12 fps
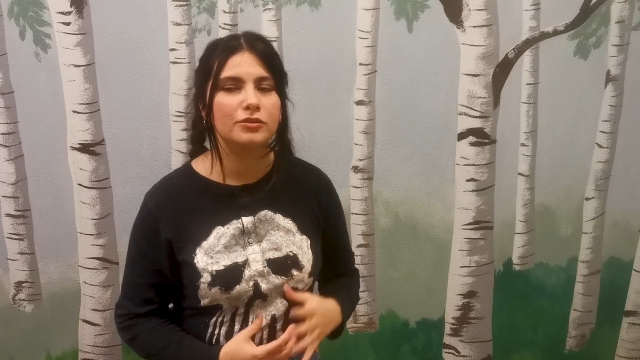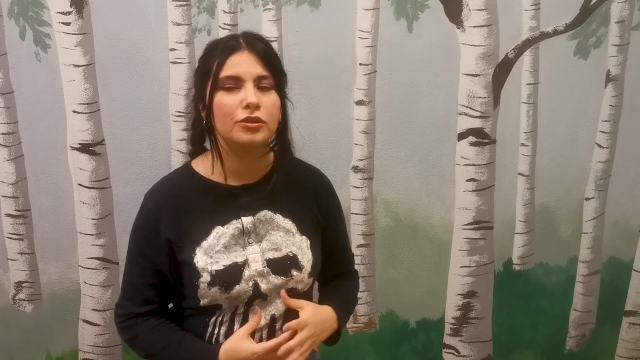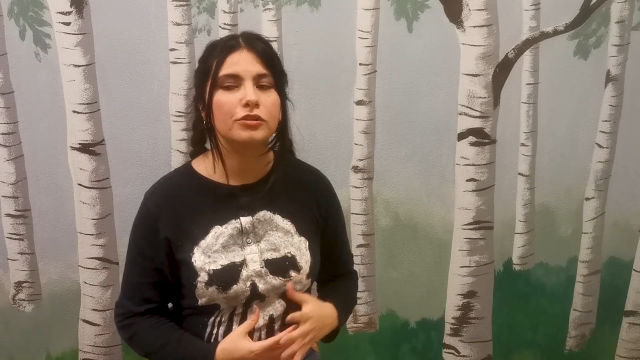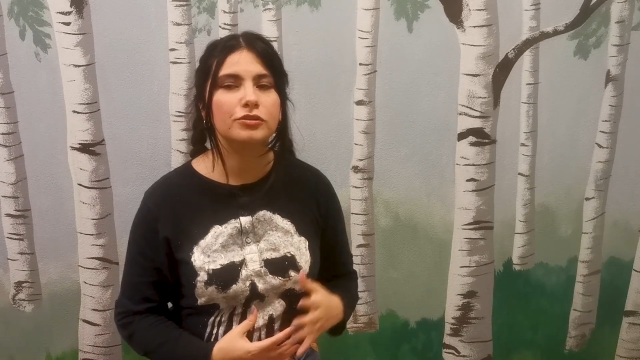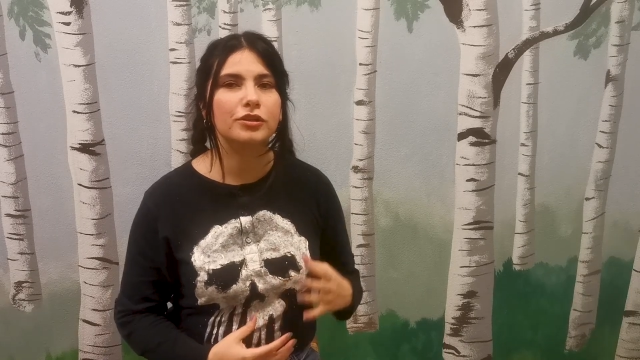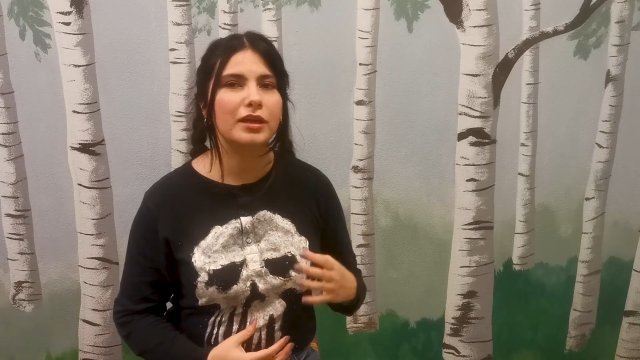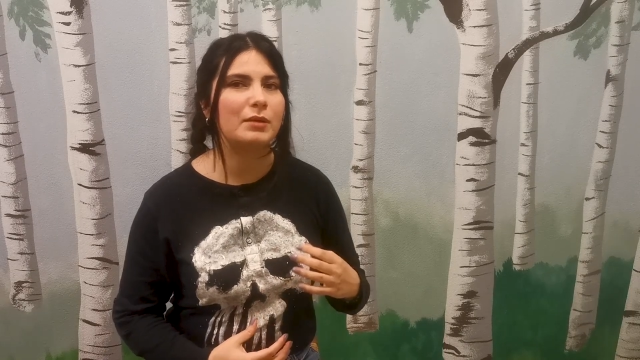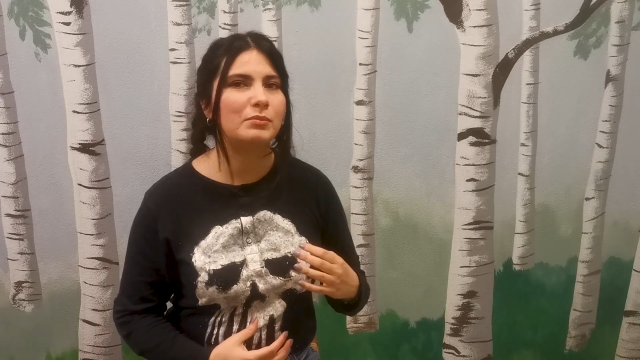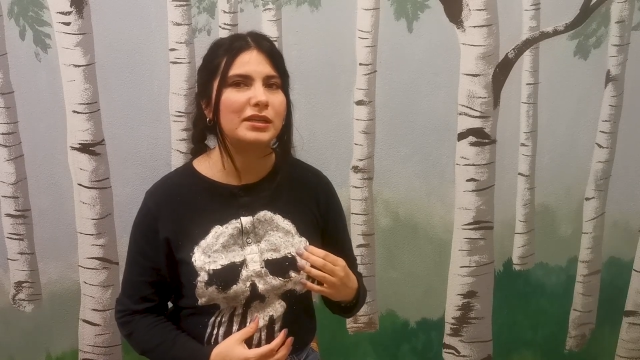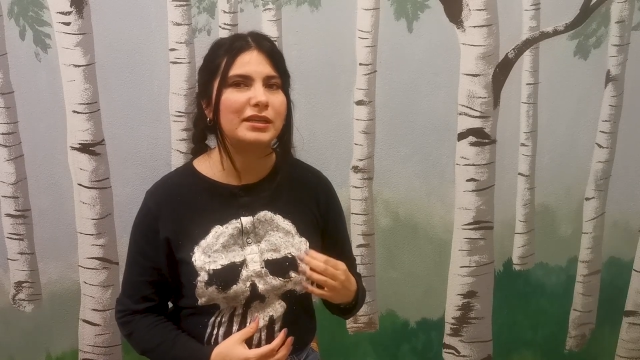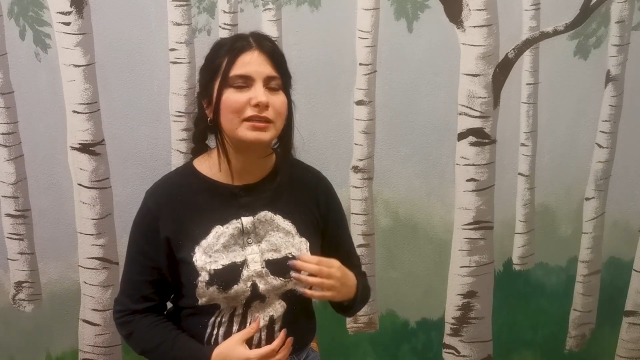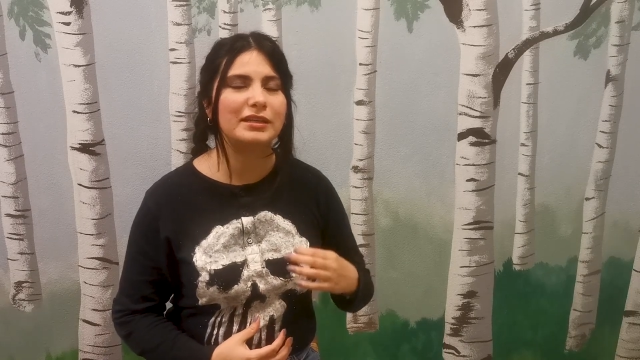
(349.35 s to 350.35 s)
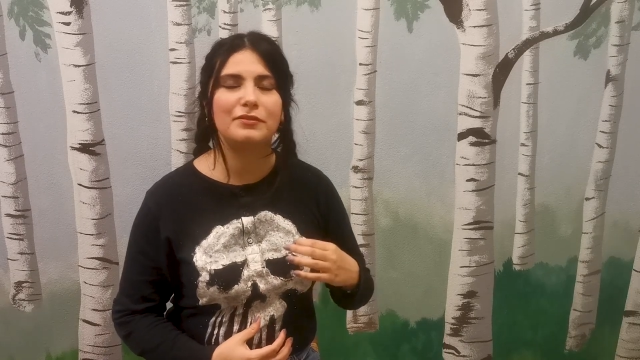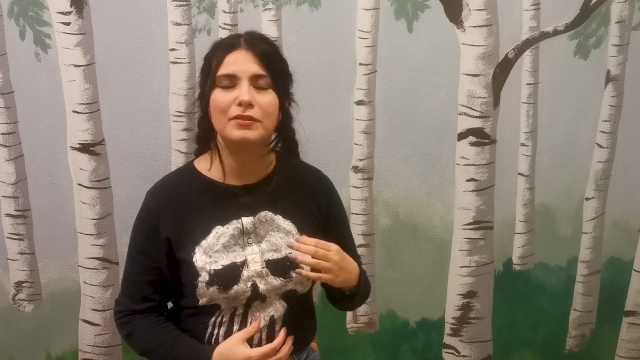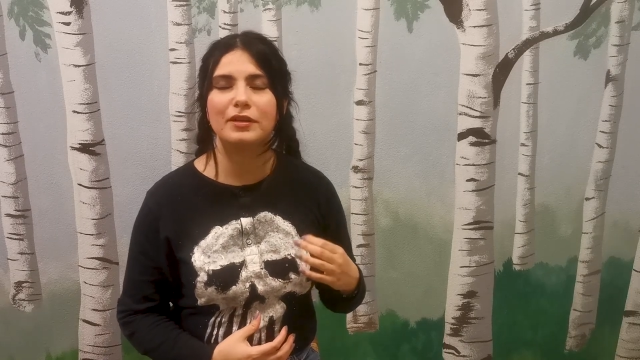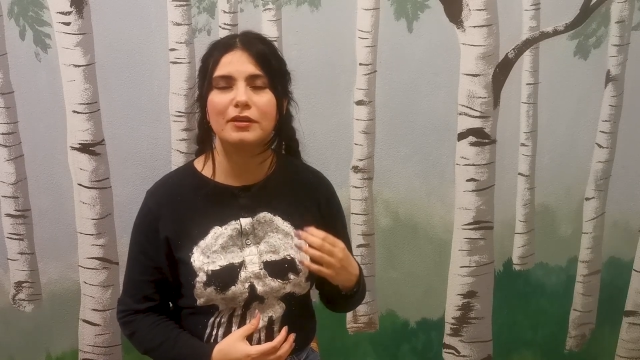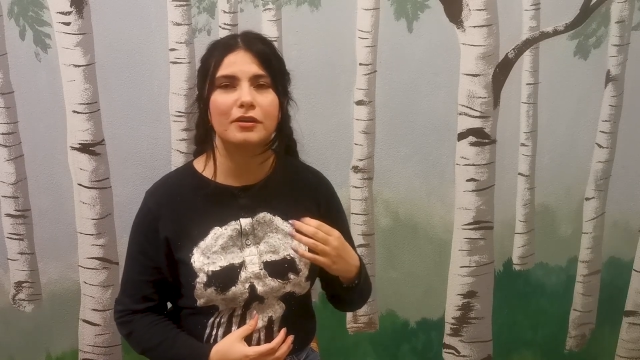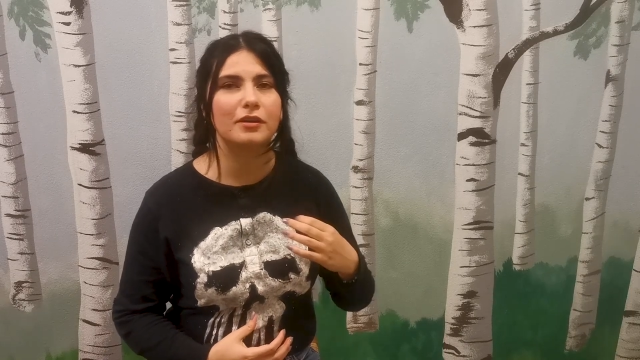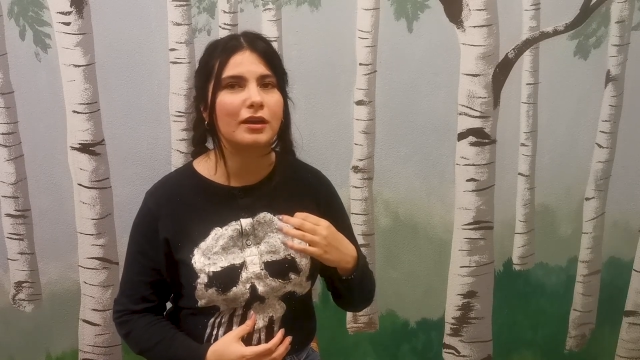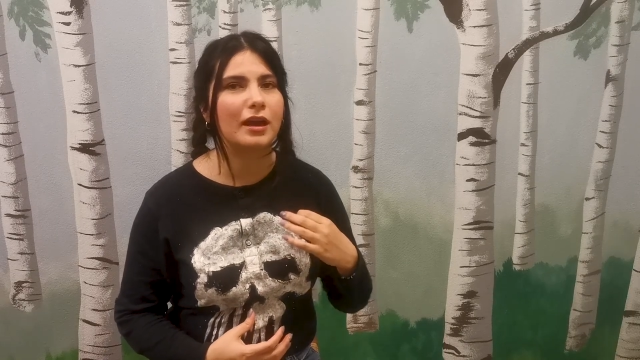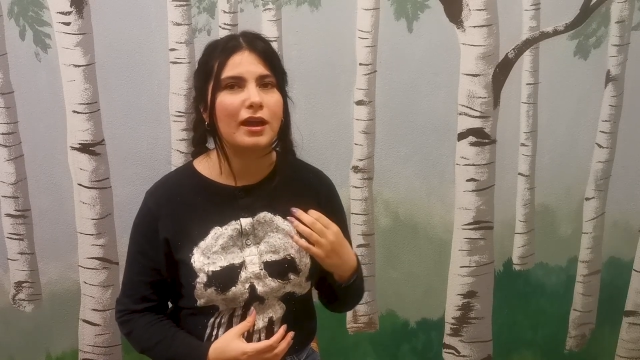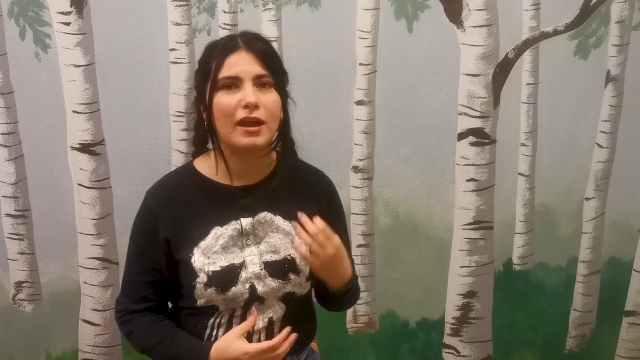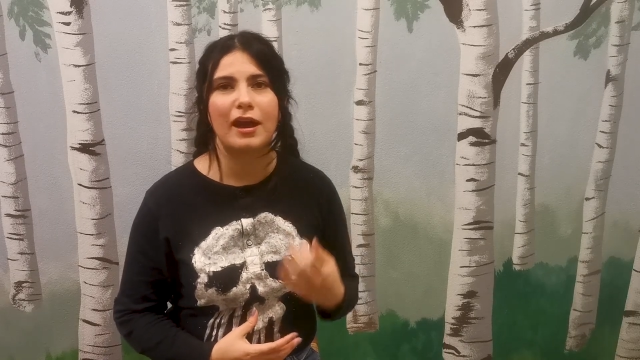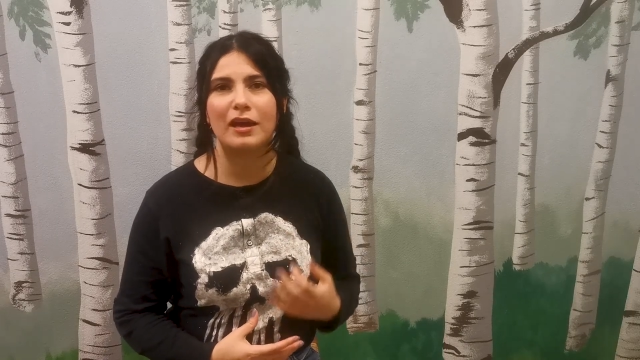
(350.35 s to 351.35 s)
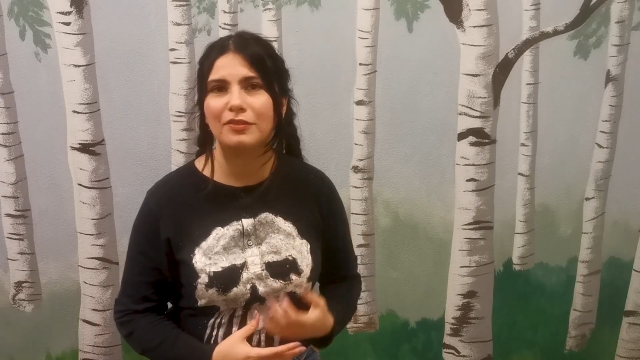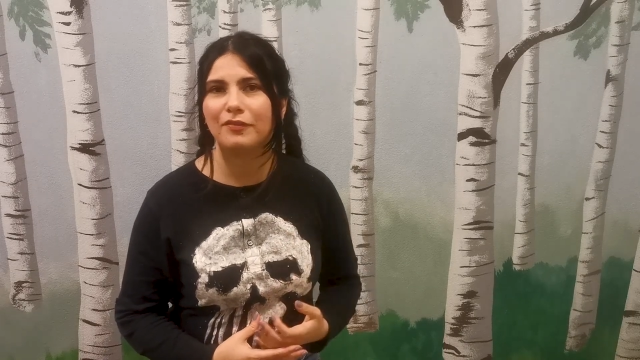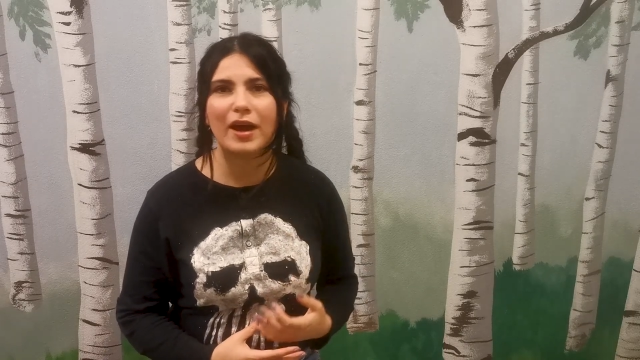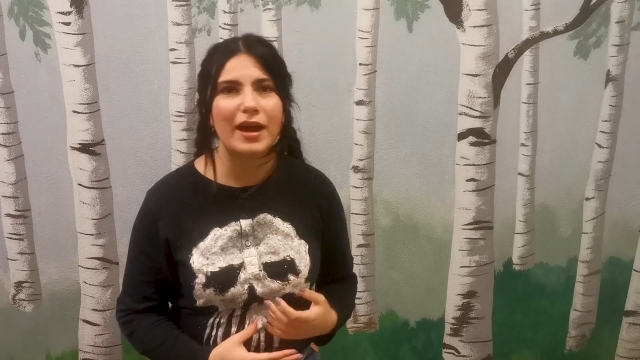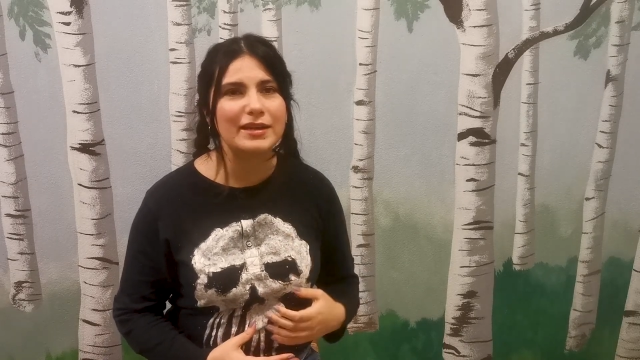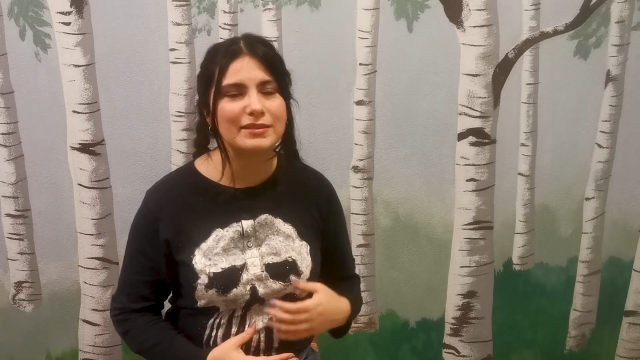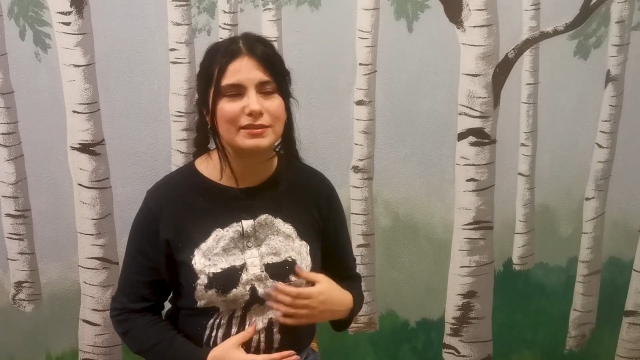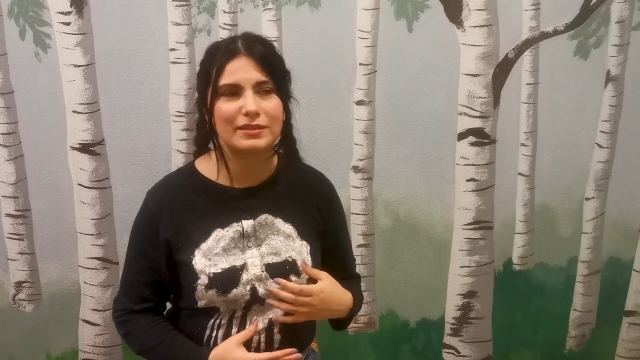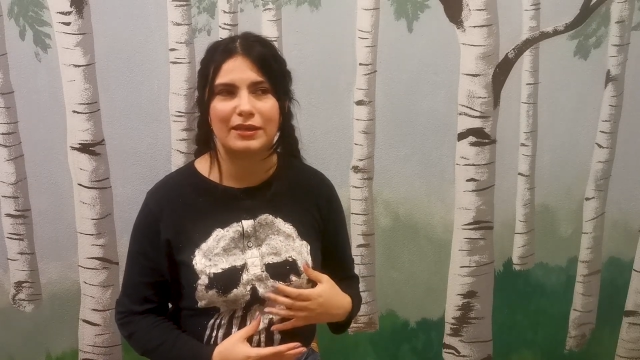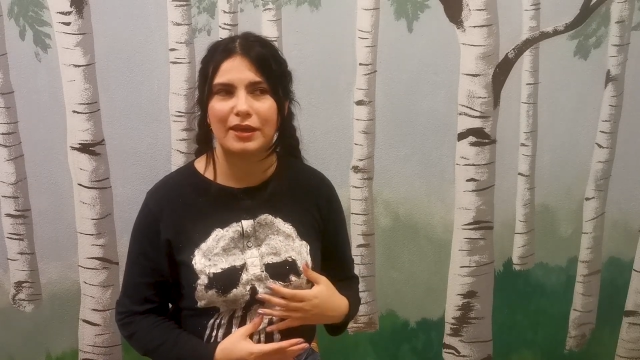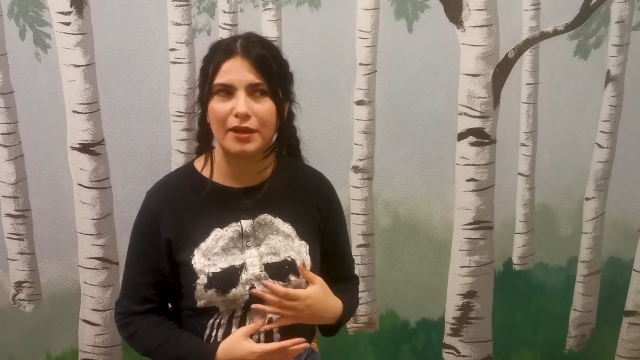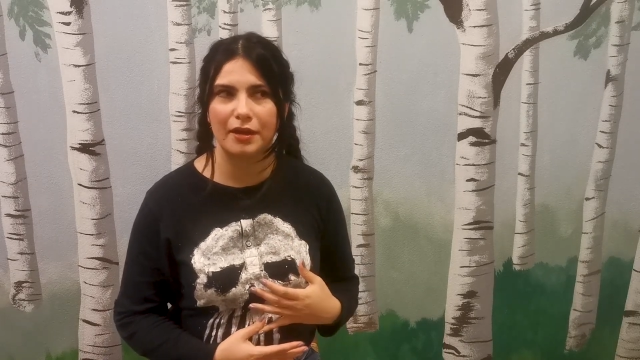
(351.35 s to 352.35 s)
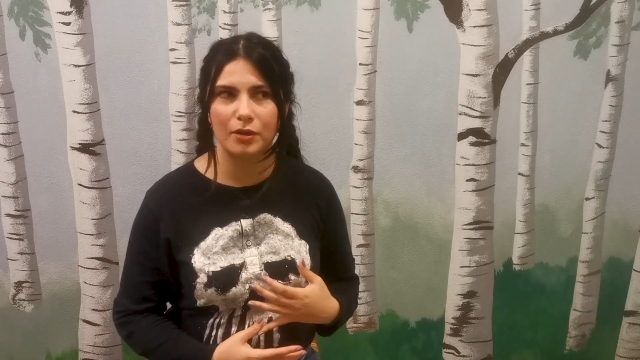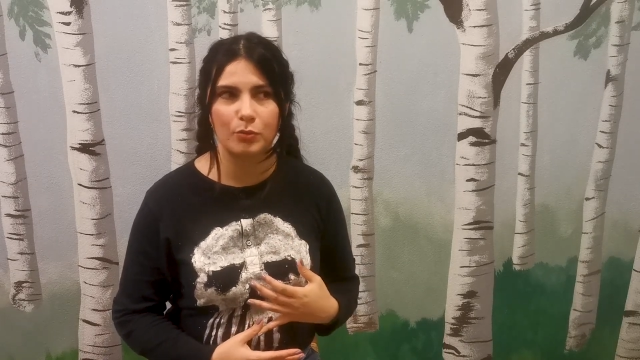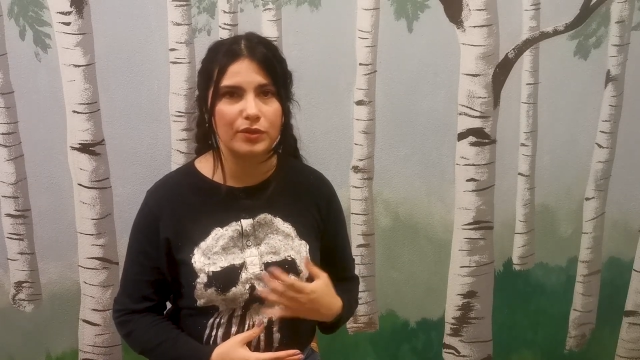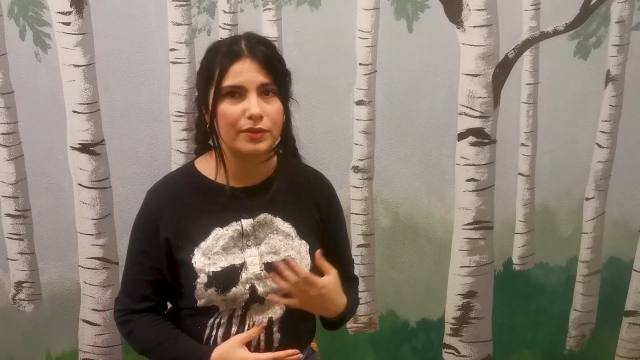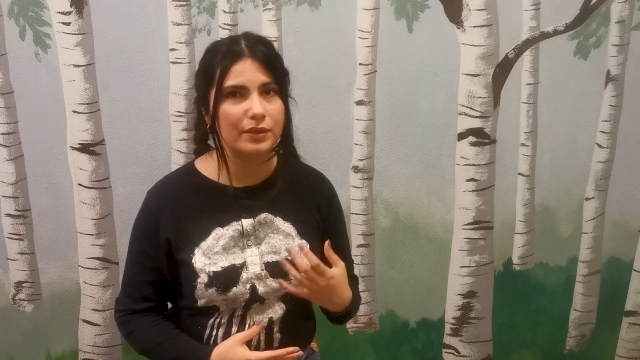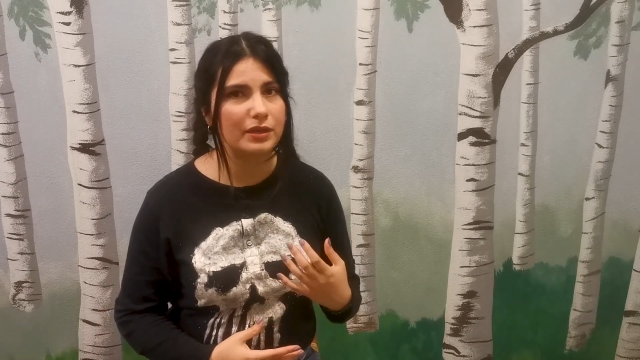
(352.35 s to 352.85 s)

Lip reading: Dr. Emmeline giving her advice and care with